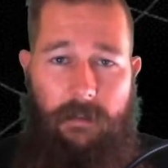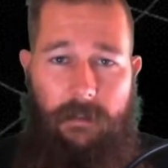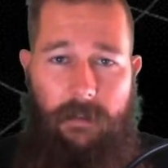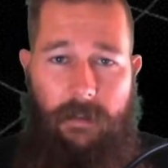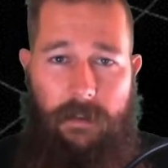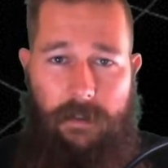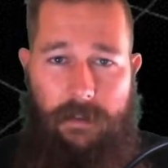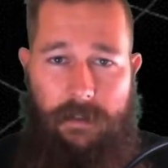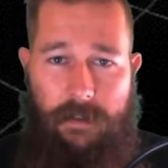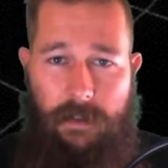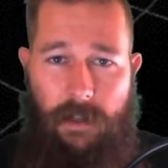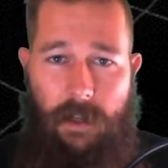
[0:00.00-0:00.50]
the
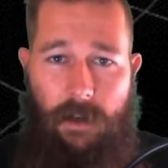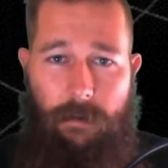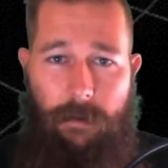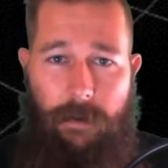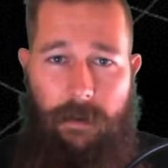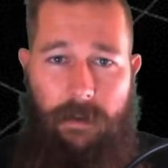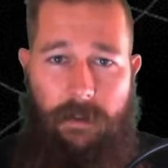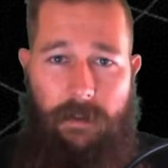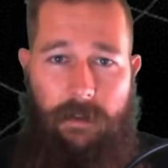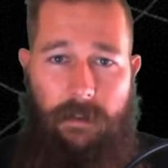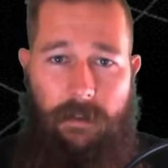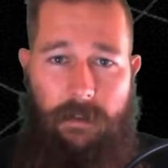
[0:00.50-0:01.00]

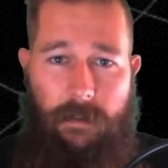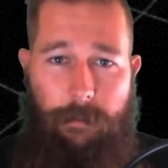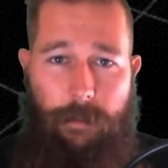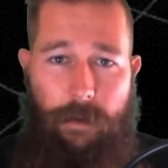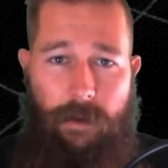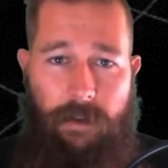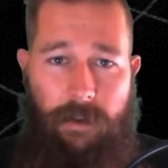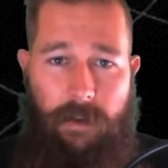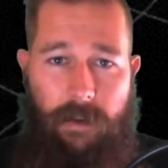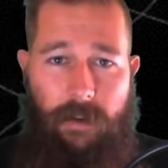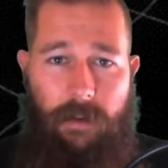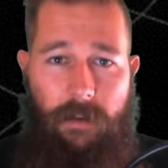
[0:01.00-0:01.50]
slower the
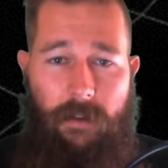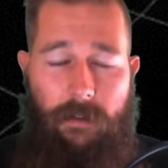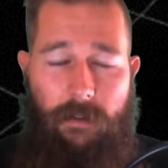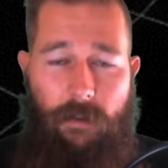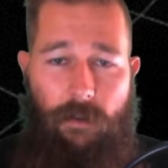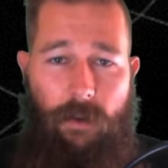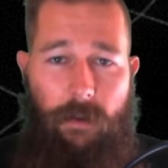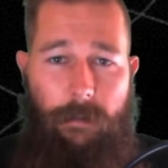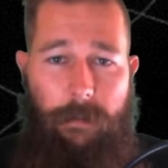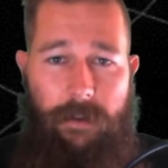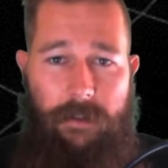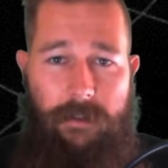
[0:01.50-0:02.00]
body
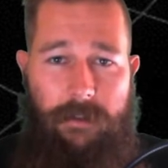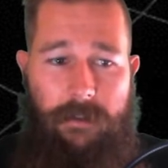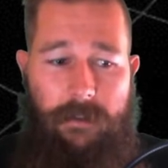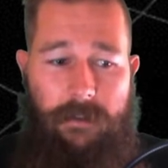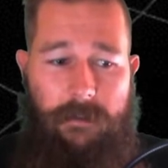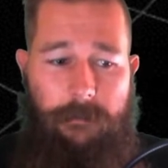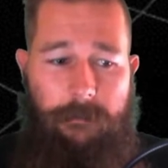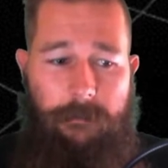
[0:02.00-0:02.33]
orbits.